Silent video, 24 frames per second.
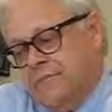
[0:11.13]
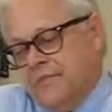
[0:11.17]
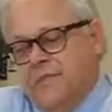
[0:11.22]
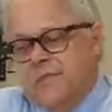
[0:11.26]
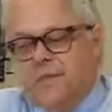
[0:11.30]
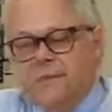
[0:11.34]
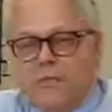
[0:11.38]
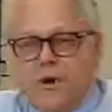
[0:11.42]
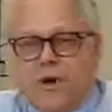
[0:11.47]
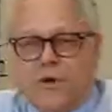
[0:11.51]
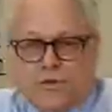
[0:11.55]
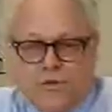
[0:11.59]
the
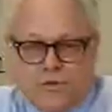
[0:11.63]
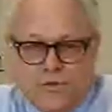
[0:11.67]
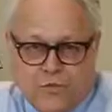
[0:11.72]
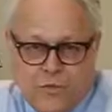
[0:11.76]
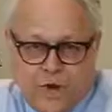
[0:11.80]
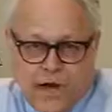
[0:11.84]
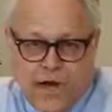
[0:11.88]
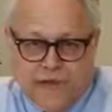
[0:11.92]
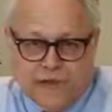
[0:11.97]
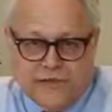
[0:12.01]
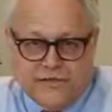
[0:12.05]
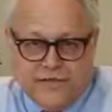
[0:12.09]
most
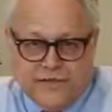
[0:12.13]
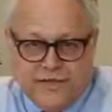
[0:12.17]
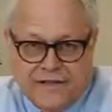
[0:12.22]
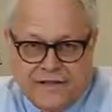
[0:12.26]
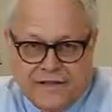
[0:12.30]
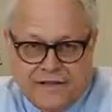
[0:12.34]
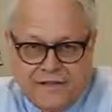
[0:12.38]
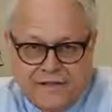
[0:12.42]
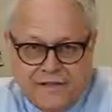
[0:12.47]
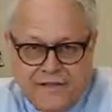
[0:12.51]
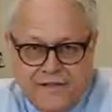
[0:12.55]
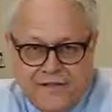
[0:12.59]
watched.
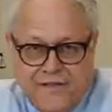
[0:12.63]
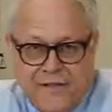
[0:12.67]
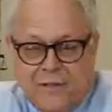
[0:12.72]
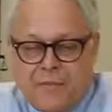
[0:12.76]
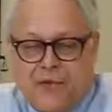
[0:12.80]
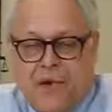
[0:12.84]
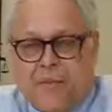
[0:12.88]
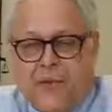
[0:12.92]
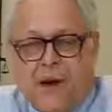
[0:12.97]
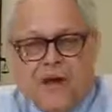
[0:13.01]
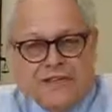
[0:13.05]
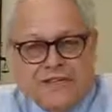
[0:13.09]
If
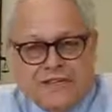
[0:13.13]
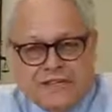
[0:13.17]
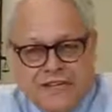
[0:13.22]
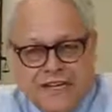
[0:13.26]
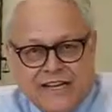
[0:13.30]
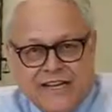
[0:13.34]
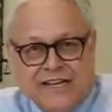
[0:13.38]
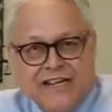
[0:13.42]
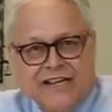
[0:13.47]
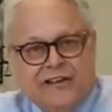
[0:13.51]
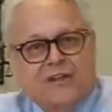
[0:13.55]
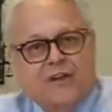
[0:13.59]
anybody watches
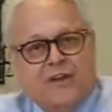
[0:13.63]
anything,